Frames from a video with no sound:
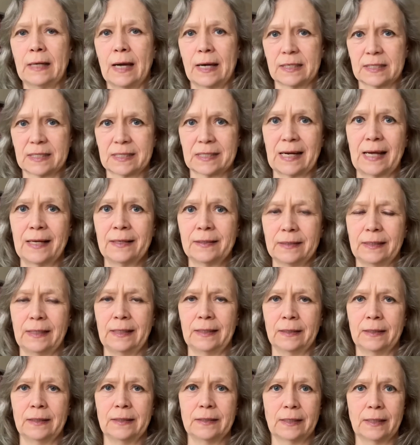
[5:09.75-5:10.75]
I stand in
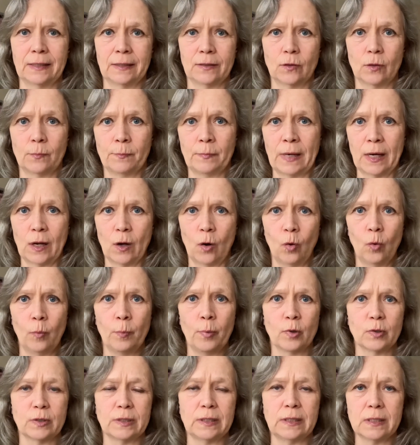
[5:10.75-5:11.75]
it and my whole
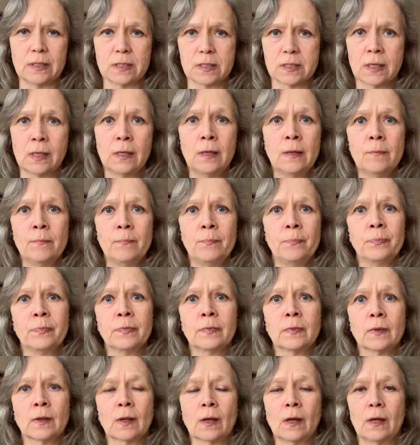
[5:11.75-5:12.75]
body
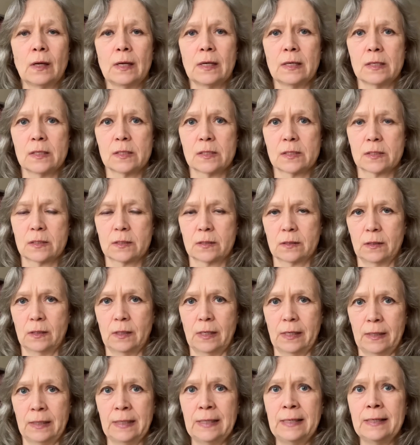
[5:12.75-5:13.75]
is
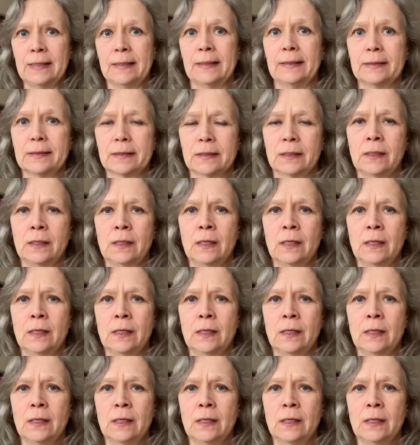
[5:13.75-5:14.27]
in it.